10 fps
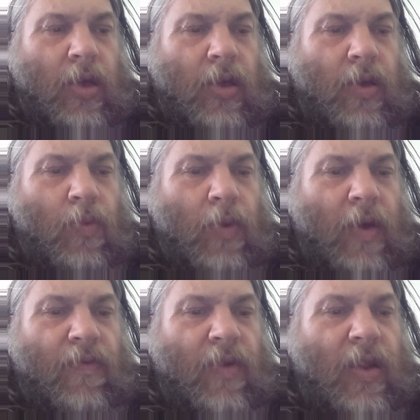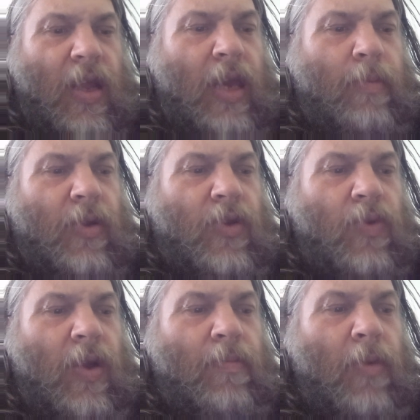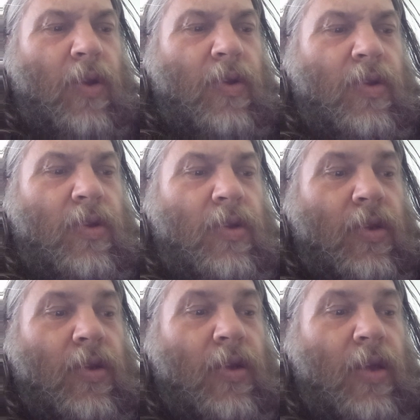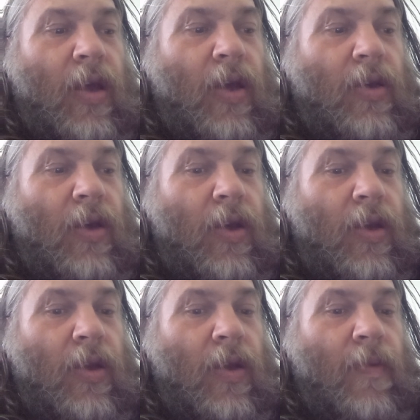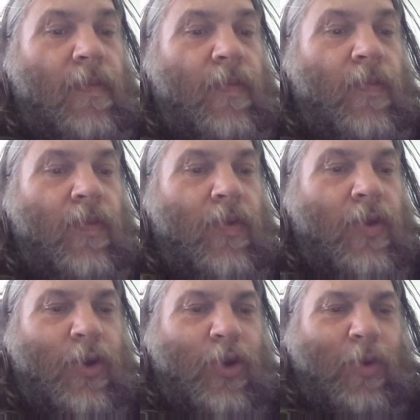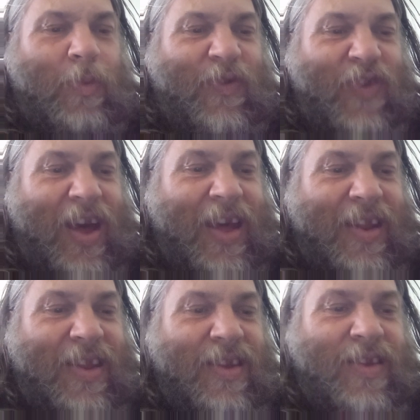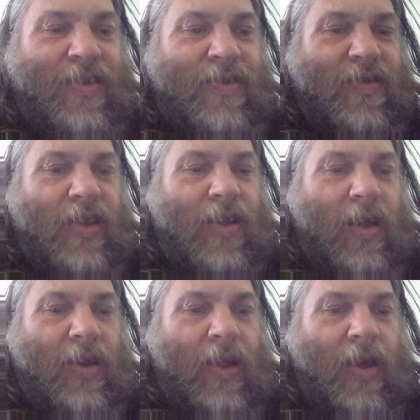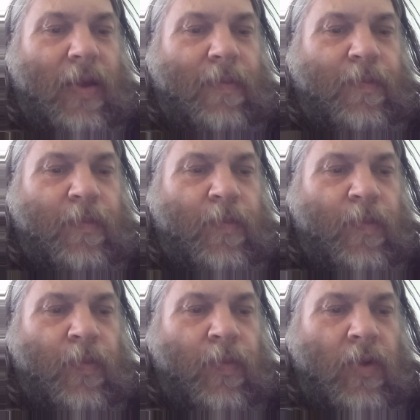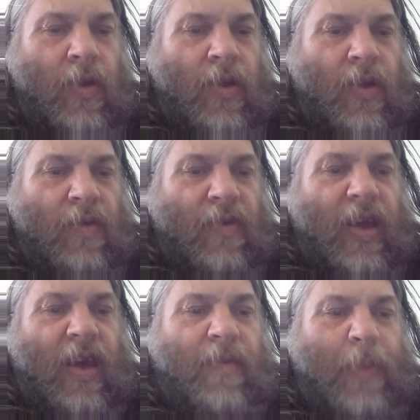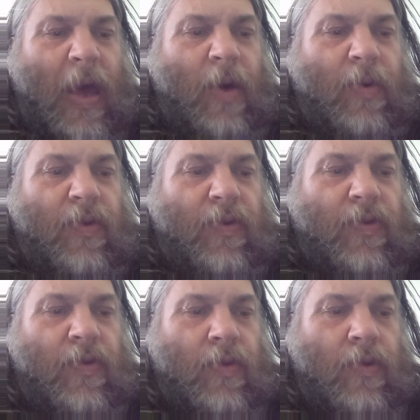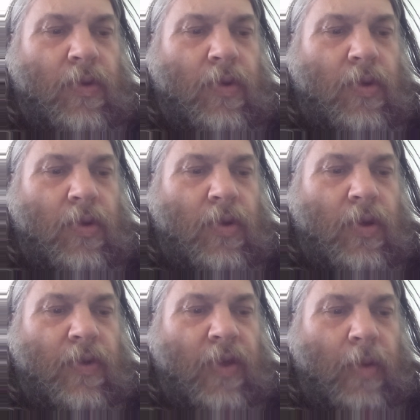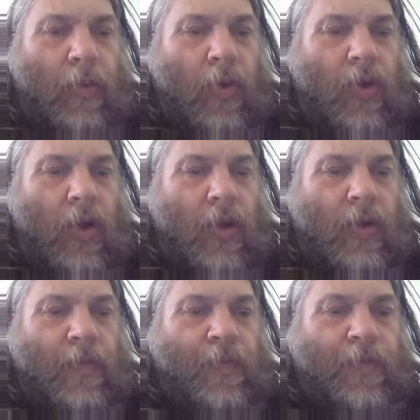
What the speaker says: You want the nameless one monitored, Archive? Could be fun, said Deadline. They have powers, said Baldcock.